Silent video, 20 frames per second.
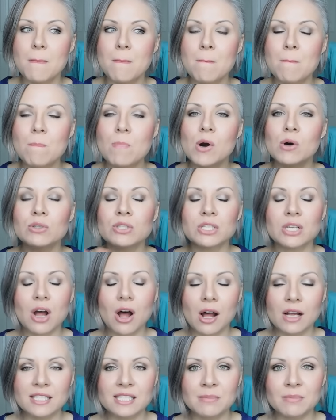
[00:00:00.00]
most
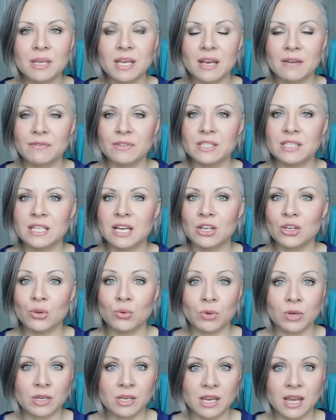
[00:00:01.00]
awesome gifts that you
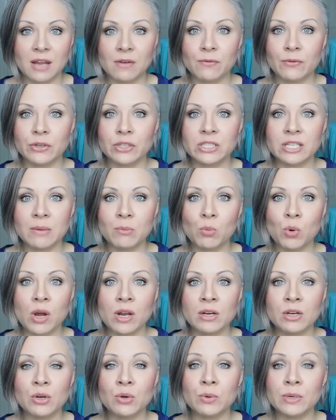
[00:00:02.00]
could get for
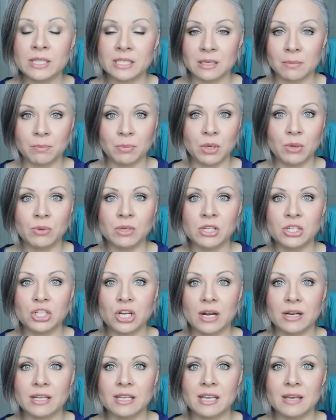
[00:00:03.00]
someone who is a beauty
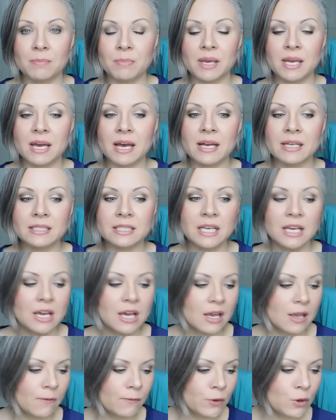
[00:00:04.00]
junkie because
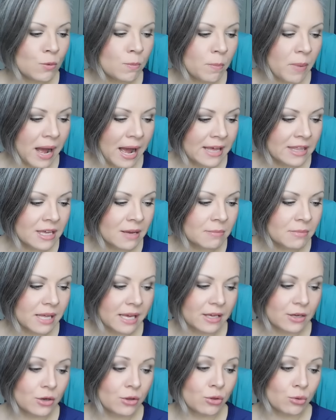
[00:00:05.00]
if you buy them
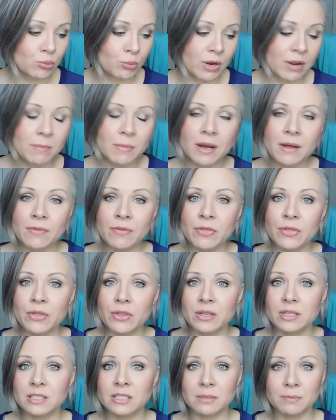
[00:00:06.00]
like a three
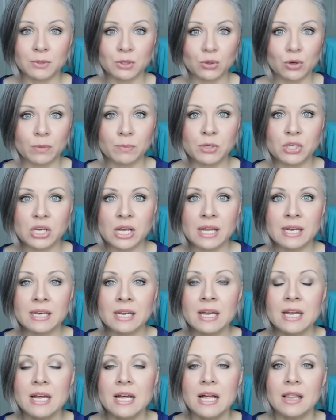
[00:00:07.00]
month
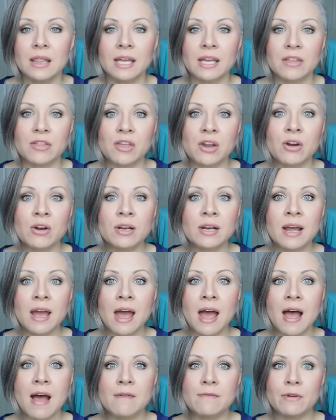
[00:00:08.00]
subscription like they're gonna
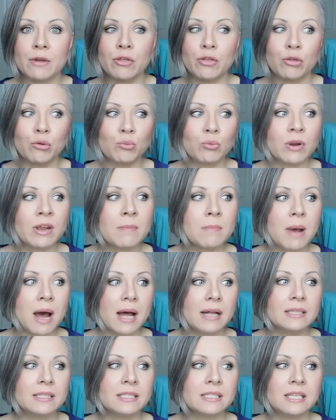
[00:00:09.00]
have three
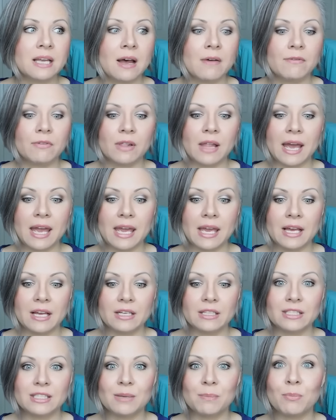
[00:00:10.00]
months of like
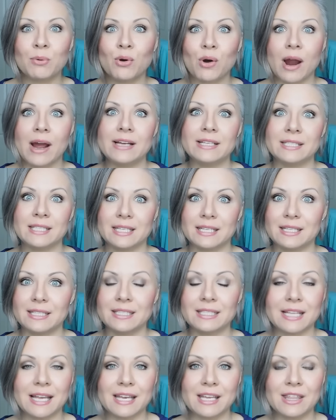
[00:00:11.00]

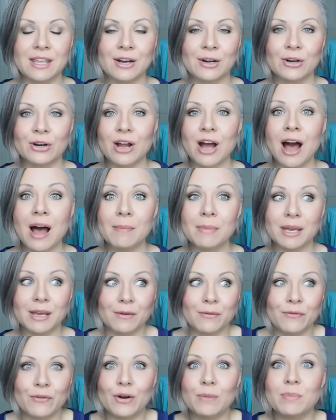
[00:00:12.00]
surprises like that are
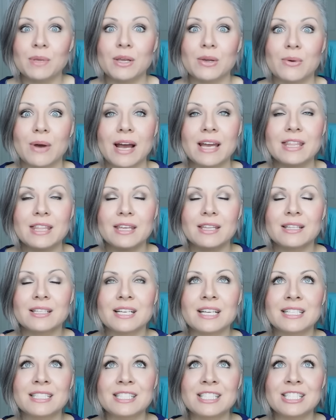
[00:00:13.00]
coming from you I
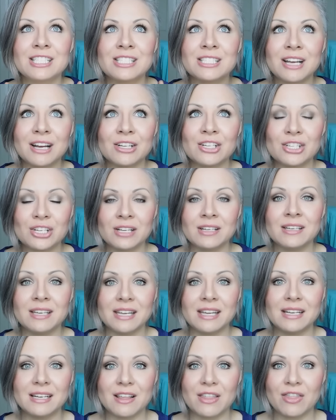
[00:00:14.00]
it's such a
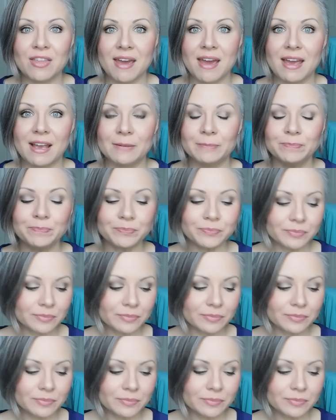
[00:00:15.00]
neat thing